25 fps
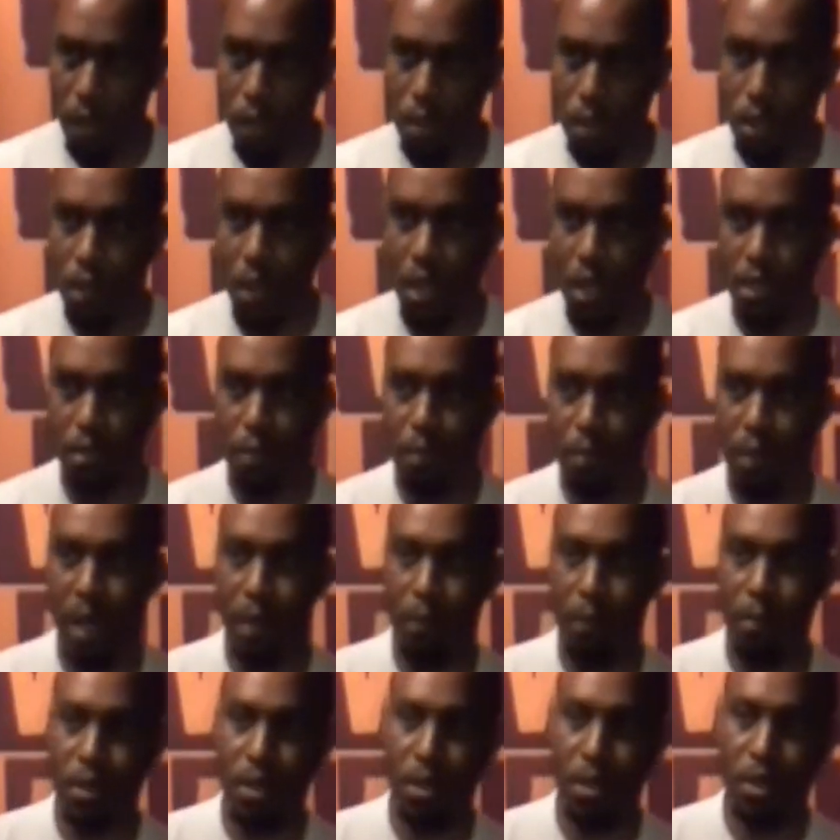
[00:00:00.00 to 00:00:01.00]
entourage will be
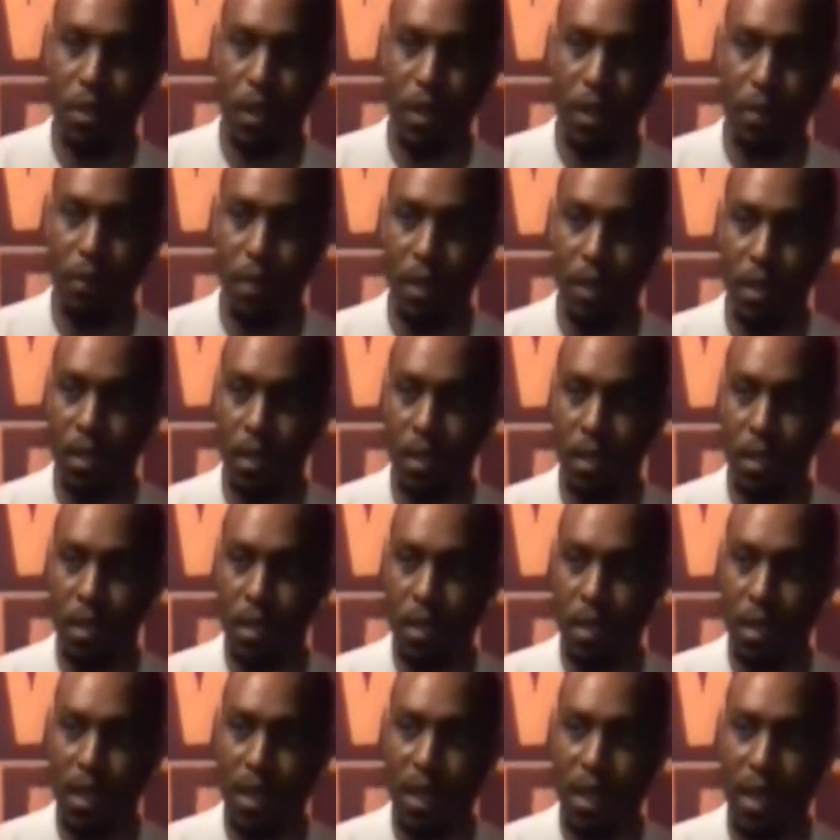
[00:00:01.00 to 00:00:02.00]
able to join me.
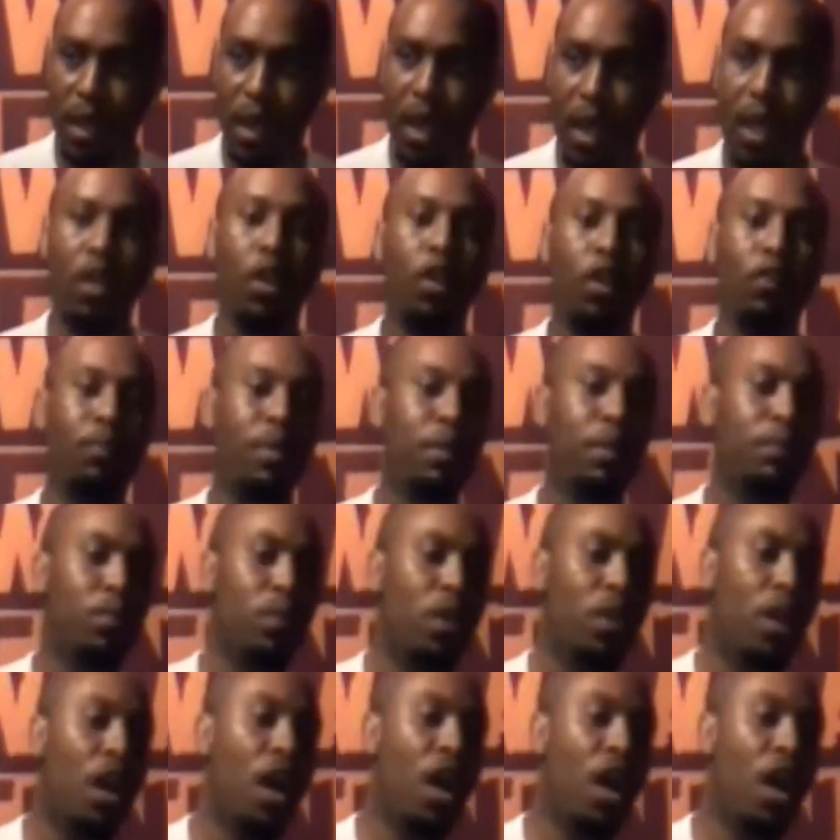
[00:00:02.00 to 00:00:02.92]
Now, a lot of people, the